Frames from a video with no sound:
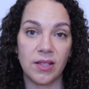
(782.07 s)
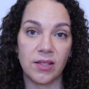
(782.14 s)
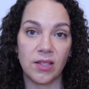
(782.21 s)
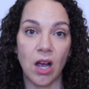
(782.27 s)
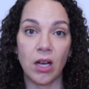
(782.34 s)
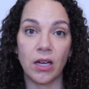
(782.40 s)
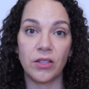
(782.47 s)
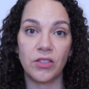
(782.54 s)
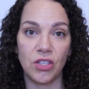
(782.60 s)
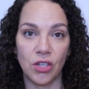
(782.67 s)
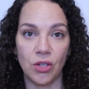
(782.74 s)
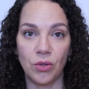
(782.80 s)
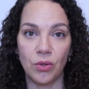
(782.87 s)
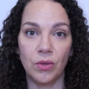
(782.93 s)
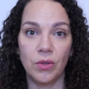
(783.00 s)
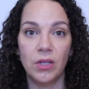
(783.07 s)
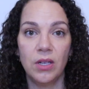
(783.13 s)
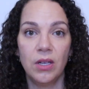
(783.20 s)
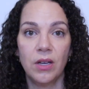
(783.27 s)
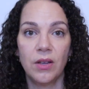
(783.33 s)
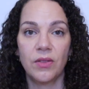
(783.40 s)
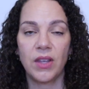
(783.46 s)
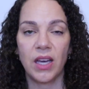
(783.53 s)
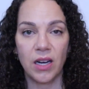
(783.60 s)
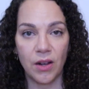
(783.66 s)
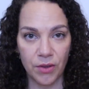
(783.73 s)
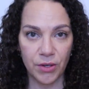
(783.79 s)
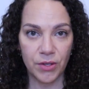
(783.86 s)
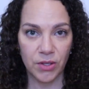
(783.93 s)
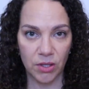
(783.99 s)
stuck to that
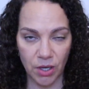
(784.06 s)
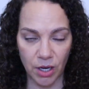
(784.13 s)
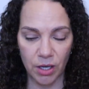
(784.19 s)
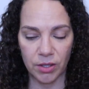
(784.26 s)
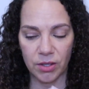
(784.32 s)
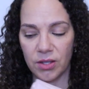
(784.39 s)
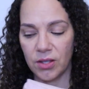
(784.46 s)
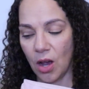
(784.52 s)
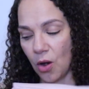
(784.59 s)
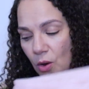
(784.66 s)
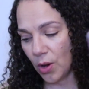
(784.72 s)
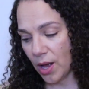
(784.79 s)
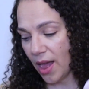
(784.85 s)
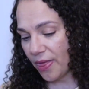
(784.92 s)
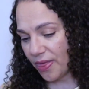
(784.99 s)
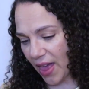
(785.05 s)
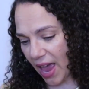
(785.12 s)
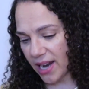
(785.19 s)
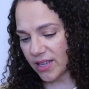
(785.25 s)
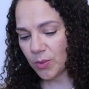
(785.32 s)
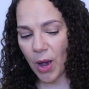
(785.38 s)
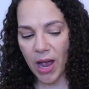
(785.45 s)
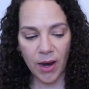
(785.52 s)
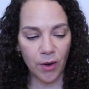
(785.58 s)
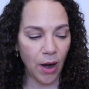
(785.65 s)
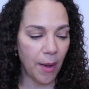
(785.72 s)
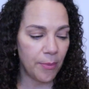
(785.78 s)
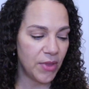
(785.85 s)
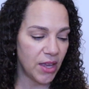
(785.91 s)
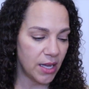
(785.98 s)
other skirt. So that is why I
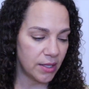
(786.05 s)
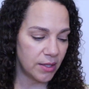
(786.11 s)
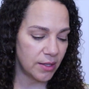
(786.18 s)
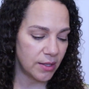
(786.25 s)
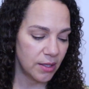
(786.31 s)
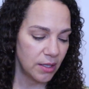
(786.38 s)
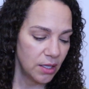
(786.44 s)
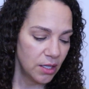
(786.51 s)
grabbed this.